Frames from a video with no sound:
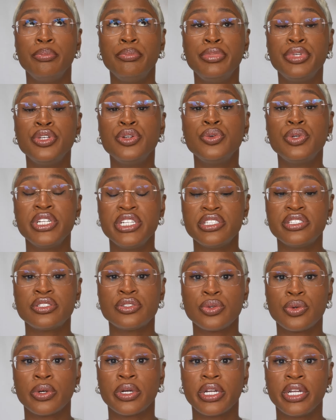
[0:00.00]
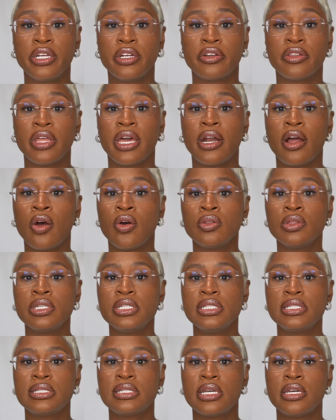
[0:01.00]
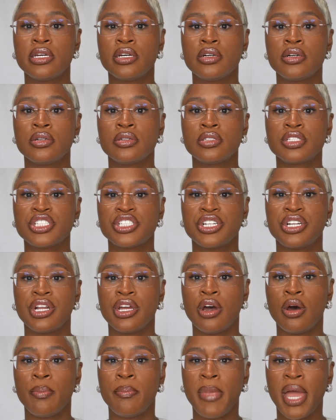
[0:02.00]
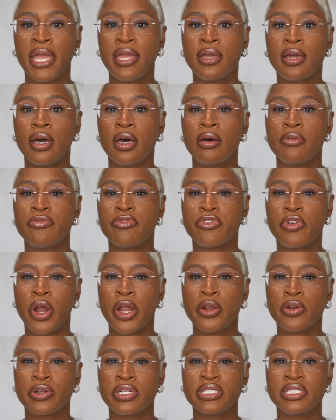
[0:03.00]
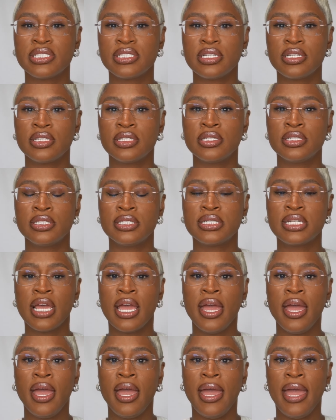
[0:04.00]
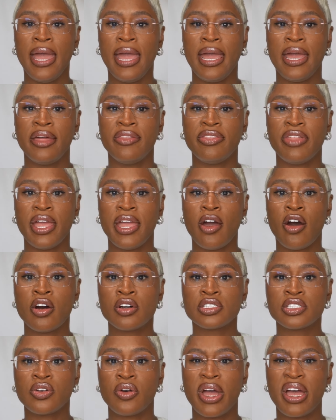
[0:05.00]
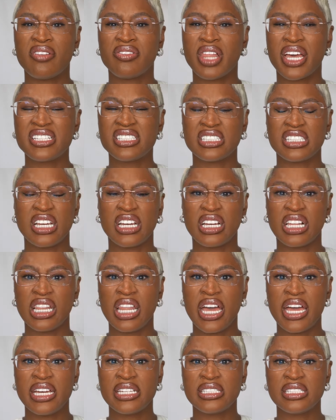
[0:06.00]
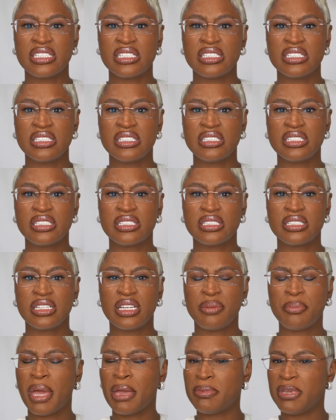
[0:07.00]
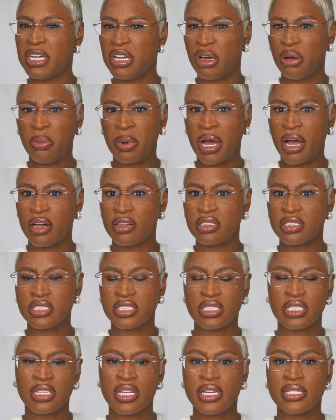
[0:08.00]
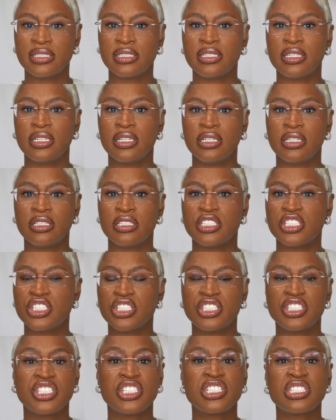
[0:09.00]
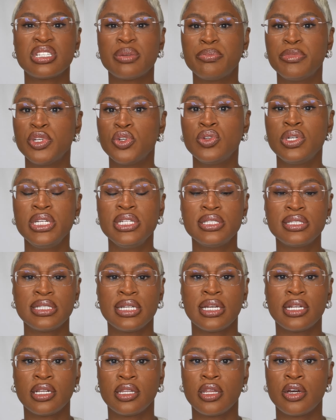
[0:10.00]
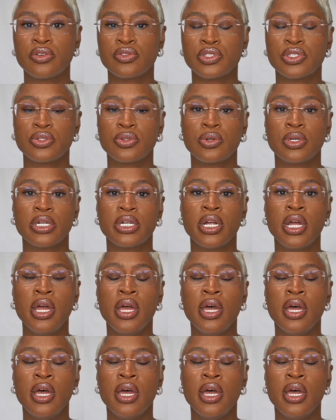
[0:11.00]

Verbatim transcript: beauty store here that only sells Chanel makeup, fragrances, and they also have like sunglasses and maybe nail polish, and that's it. And it's just a beauty standalone store.